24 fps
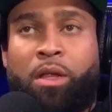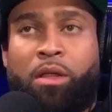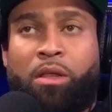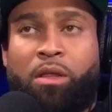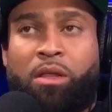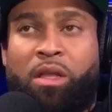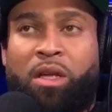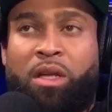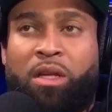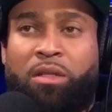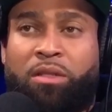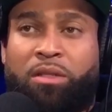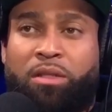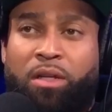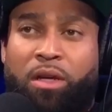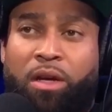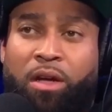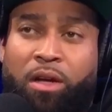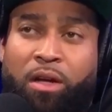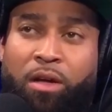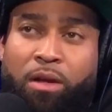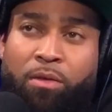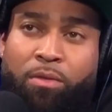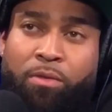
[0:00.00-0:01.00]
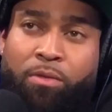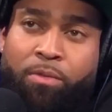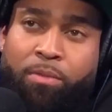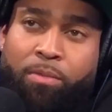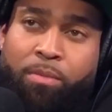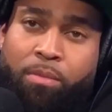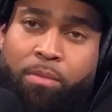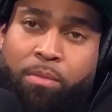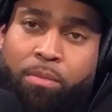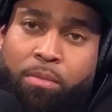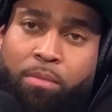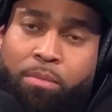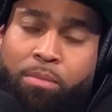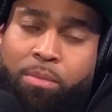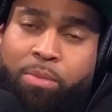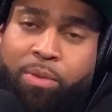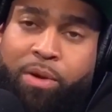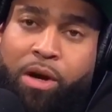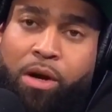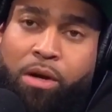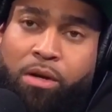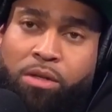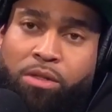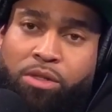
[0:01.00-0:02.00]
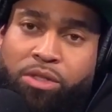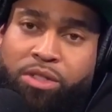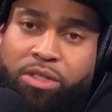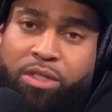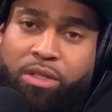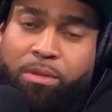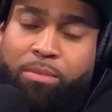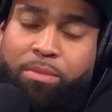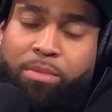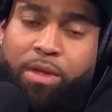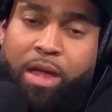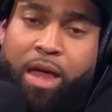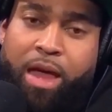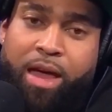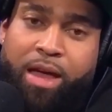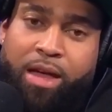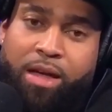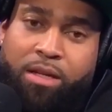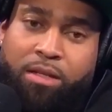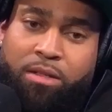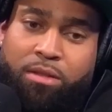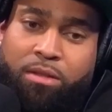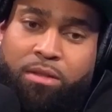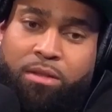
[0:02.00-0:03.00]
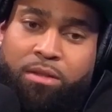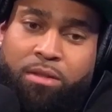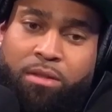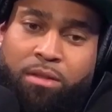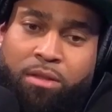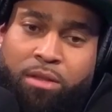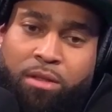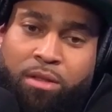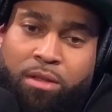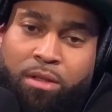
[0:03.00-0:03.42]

thinks of partnership as